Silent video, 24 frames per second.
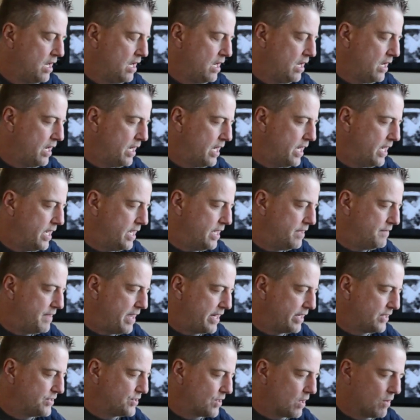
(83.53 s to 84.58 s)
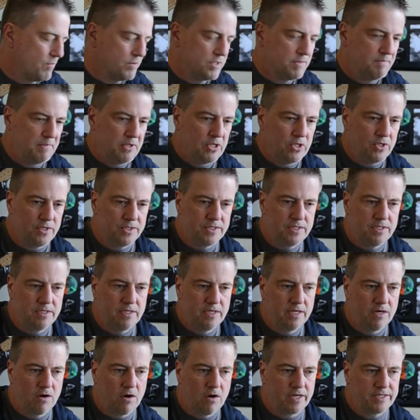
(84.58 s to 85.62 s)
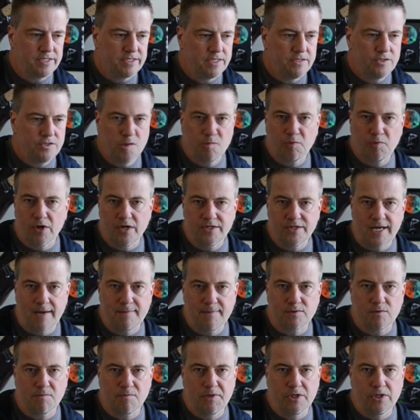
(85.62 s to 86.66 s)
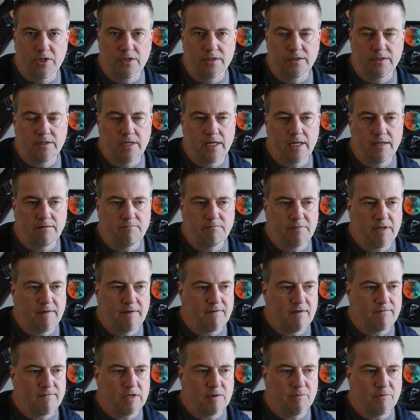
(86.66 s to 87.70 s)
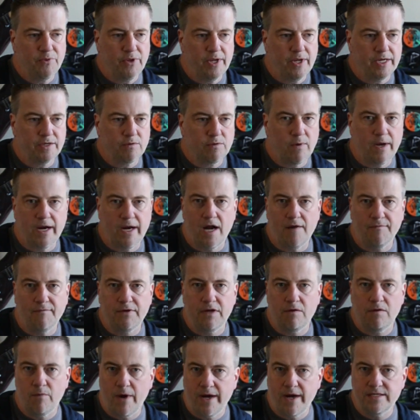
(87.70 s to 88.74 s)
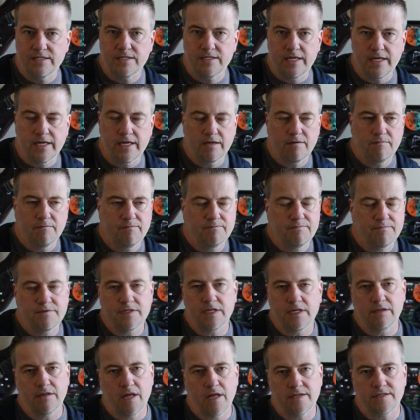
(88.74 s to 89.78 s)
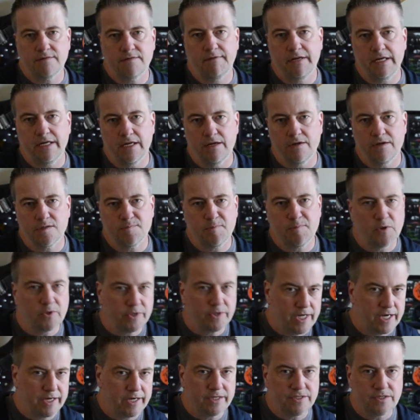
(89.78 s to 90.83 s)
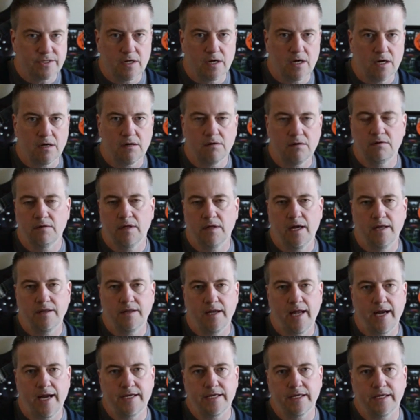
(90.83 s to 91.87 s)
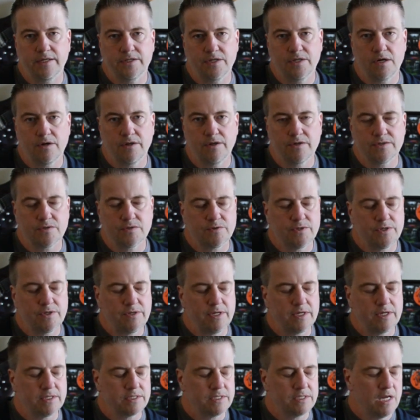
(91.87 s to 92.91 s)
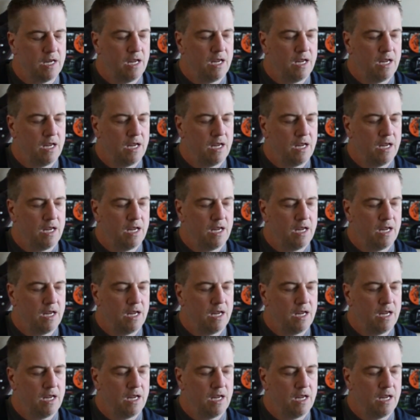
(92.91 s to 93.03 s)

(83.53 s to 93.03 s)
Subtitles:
That guitar was built in Arlington. 2 prototypes were built that Vivian played quite often in Whitesnake, seen lots of videos, polka dot guitar, the lightning guitar, those sorts of things.